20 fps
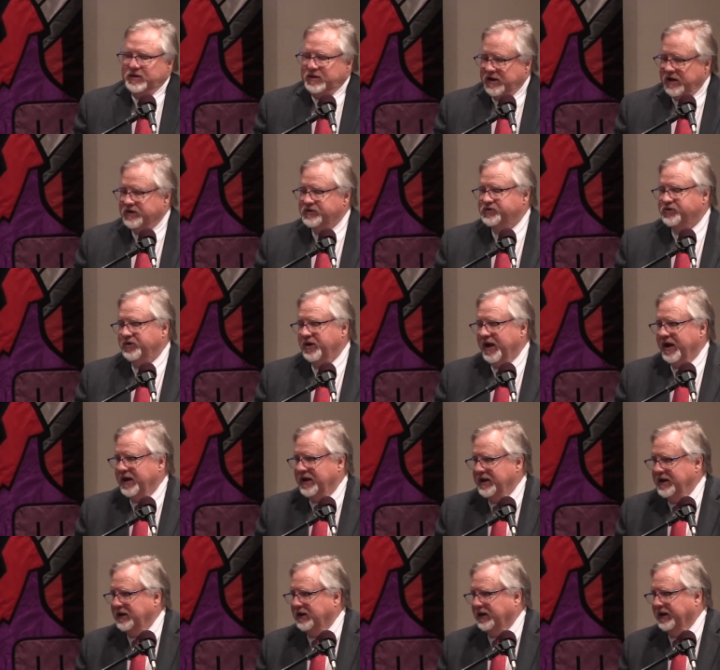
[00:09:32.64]

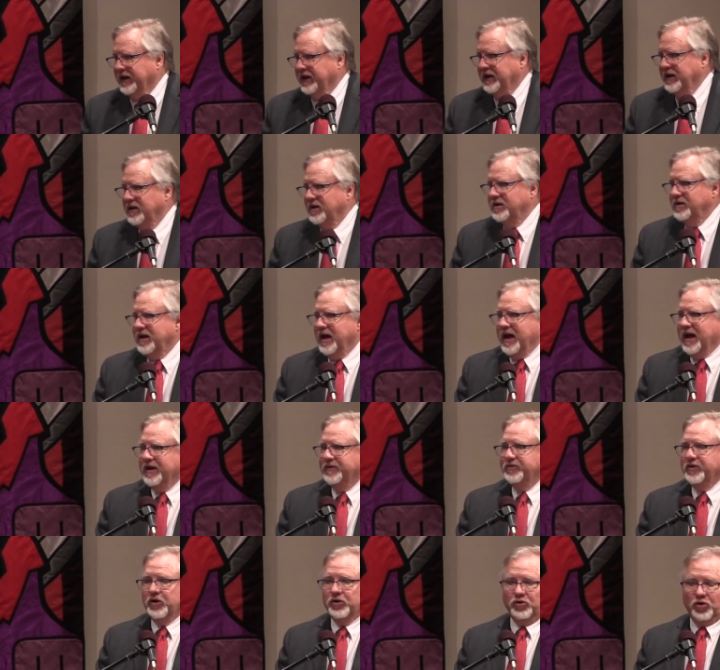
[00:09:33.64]
Yesterday, Italy
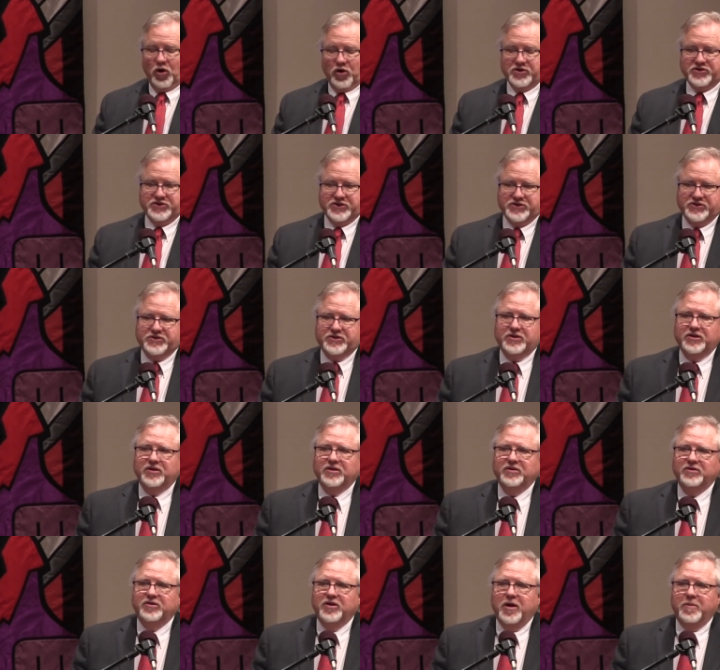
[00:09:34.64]
had their largest
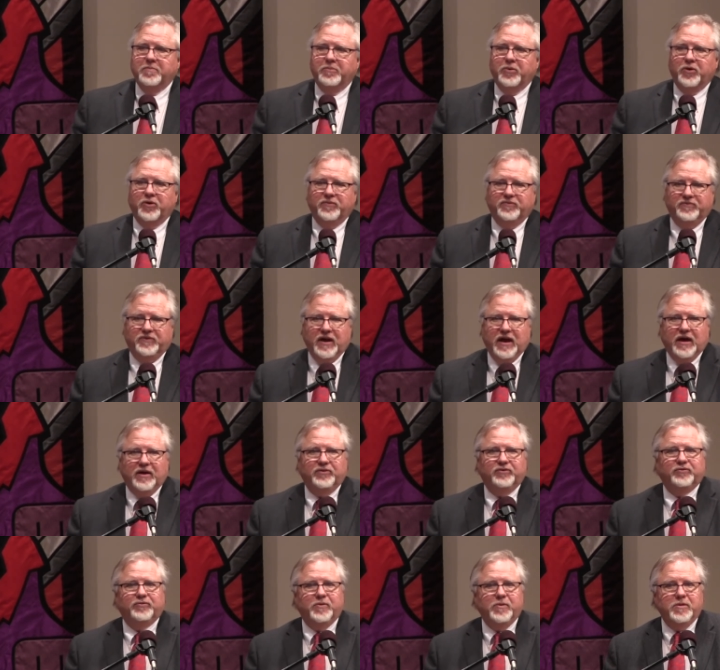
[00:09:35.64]
number of
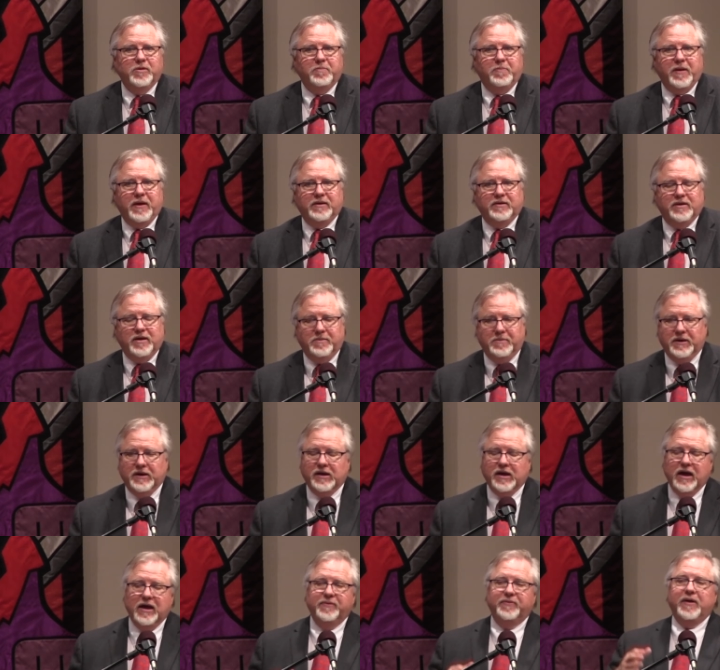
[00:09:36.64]
deaths from the
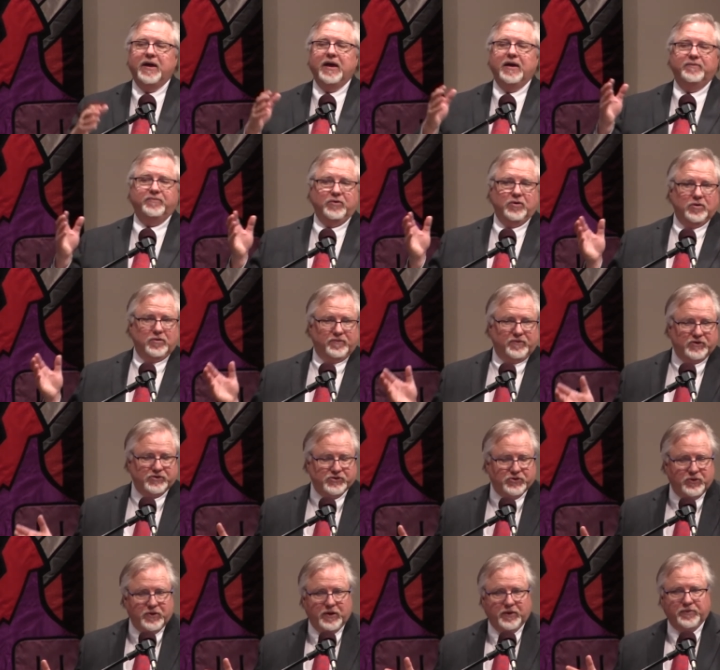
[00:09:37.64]
pandemic, and they have
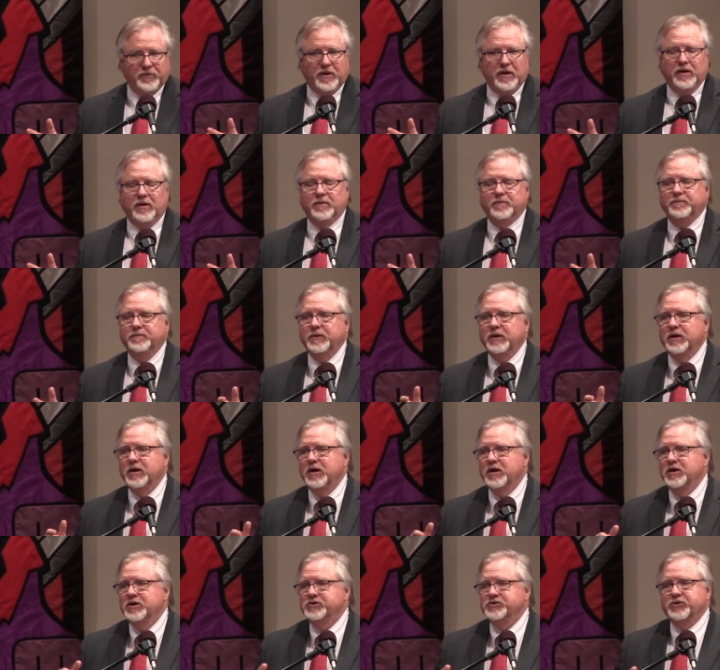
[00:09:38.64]
universal health care.
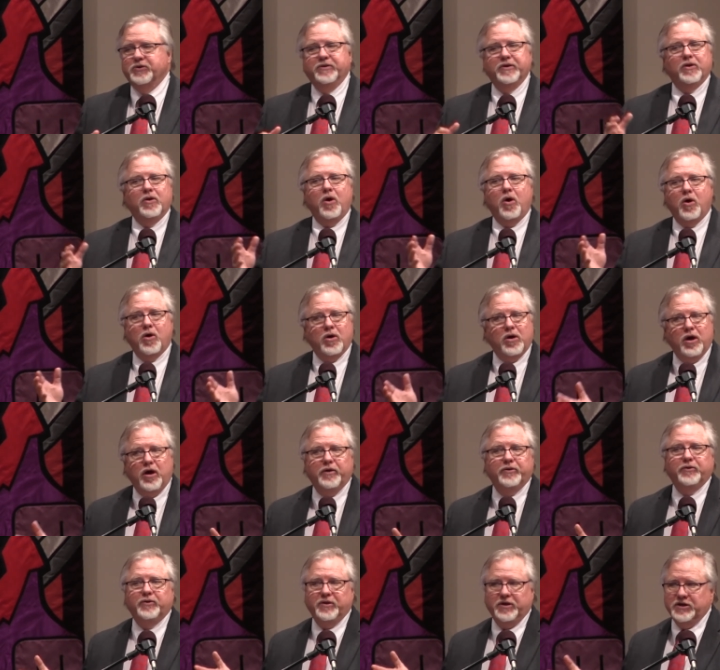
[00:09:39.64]
So there are
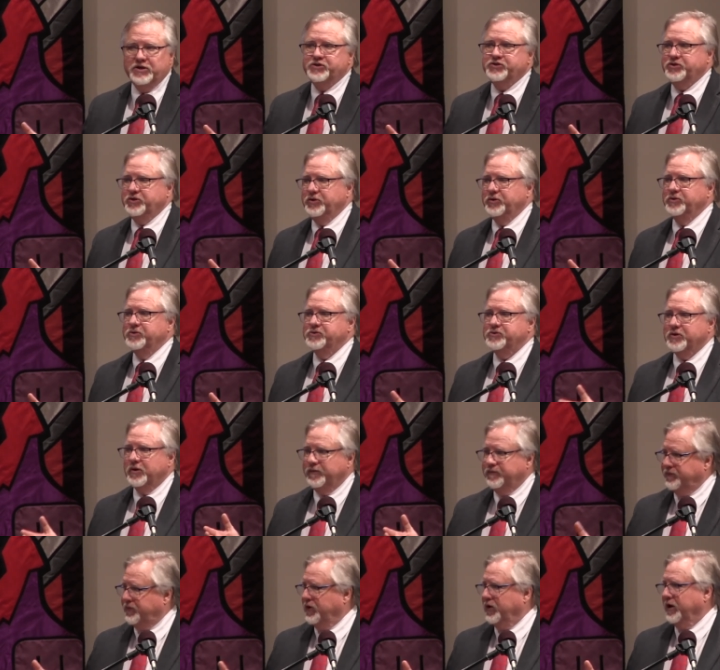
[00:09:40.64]
other issues
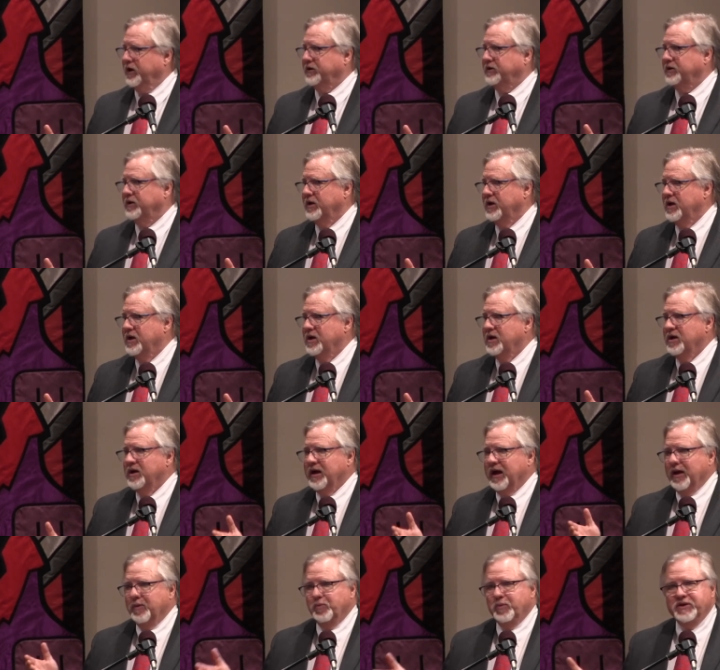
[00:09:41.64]
afoot.
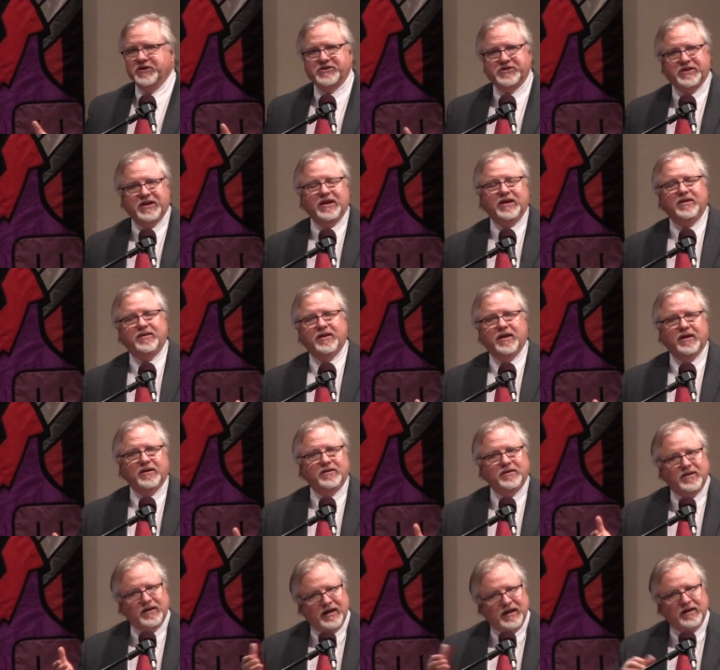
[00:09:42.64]
And we see that
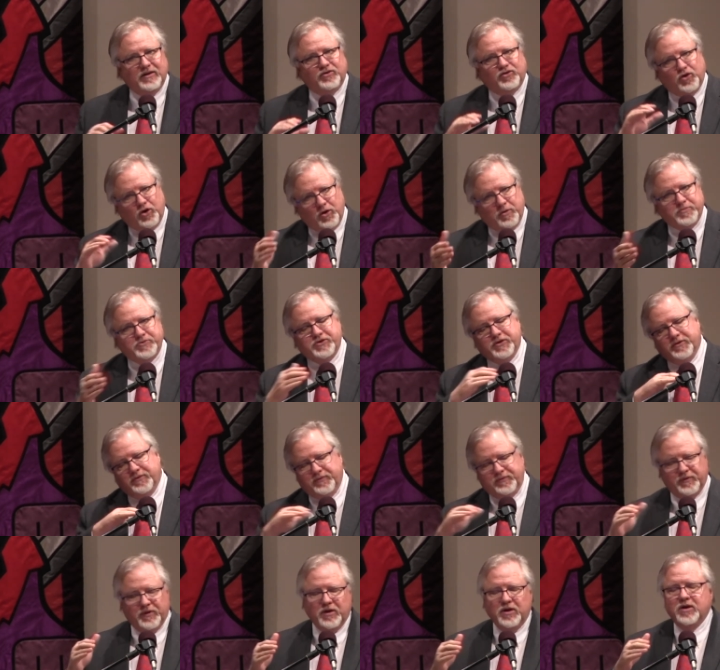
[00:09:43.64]
in terms
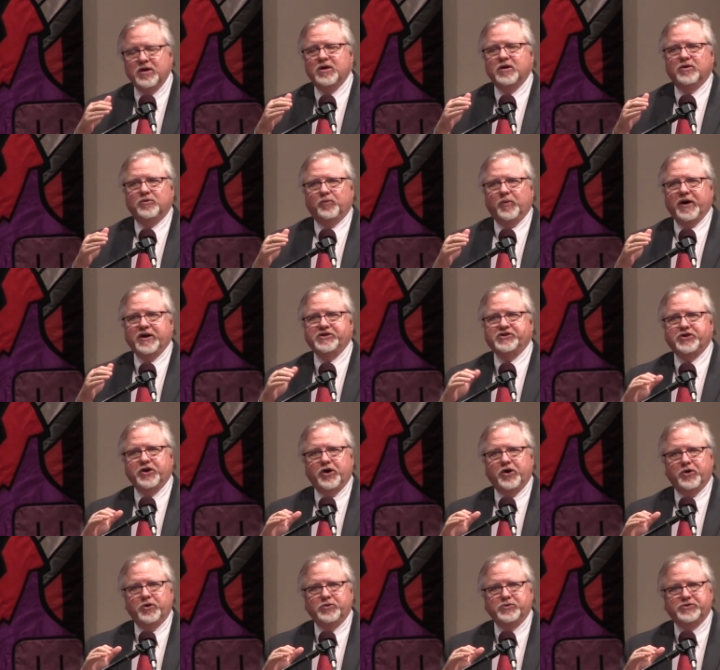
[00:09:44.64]
of
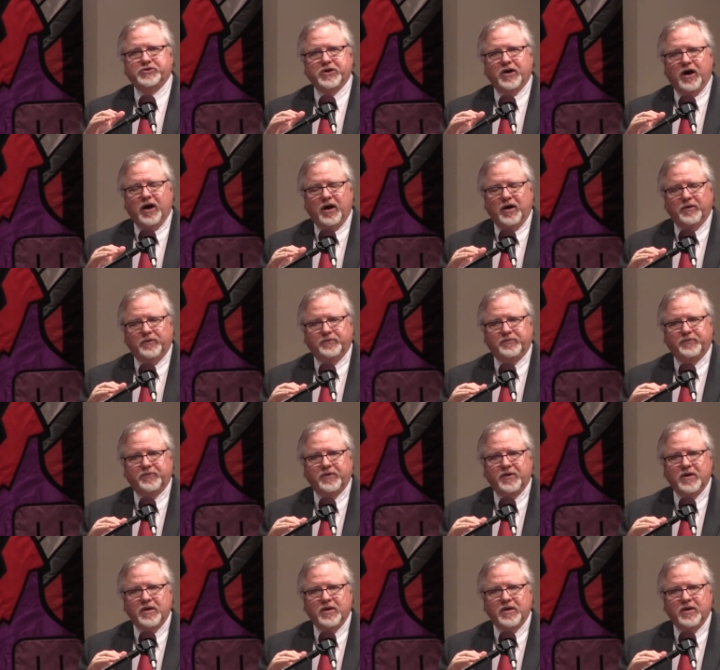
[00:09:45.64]
ratios of